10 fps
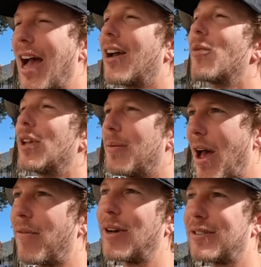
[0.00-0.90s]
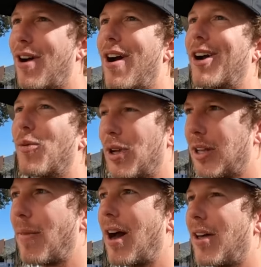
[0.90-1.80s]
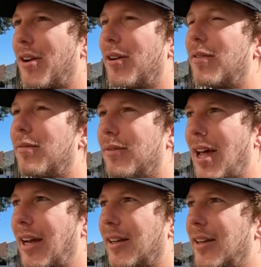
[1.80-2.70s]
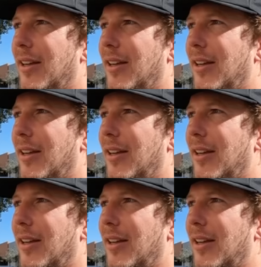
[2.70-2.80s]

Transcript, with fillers: I can wheelie my FXR. I can wheelie my other like